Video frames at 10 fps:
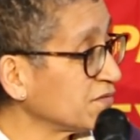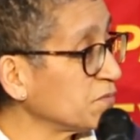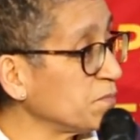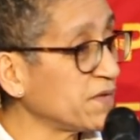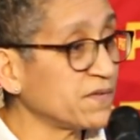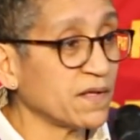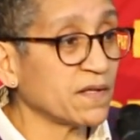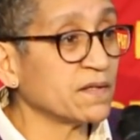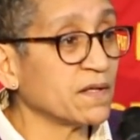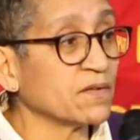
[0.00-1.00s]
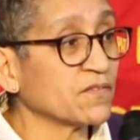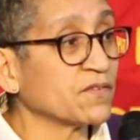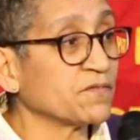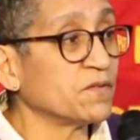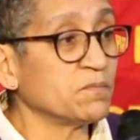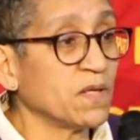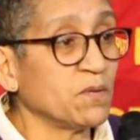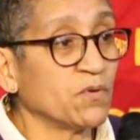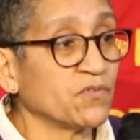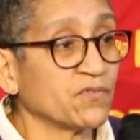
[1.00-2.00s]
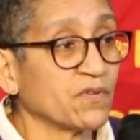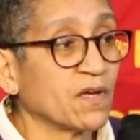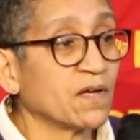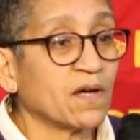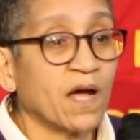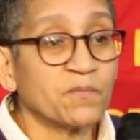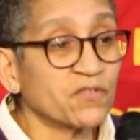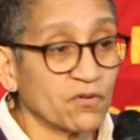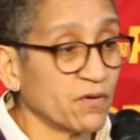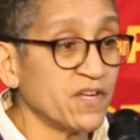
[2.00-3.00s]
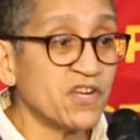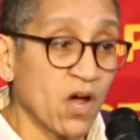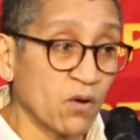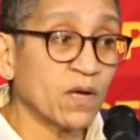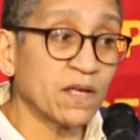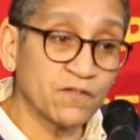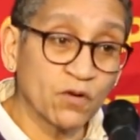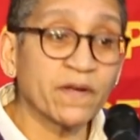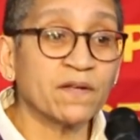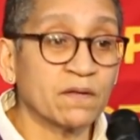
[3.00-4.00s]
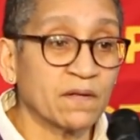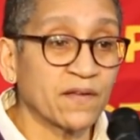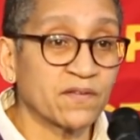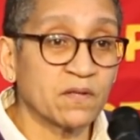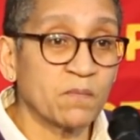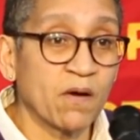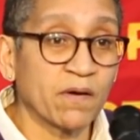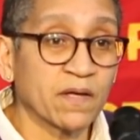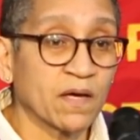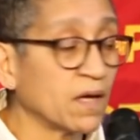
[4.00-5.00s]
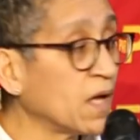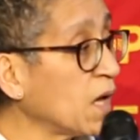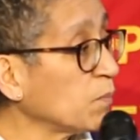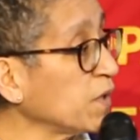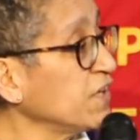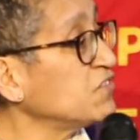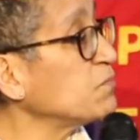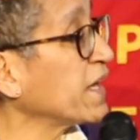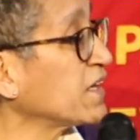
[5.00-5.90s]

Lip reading: submit it? And the answer from me was, I'm sorry, no. If you're in Latin America, please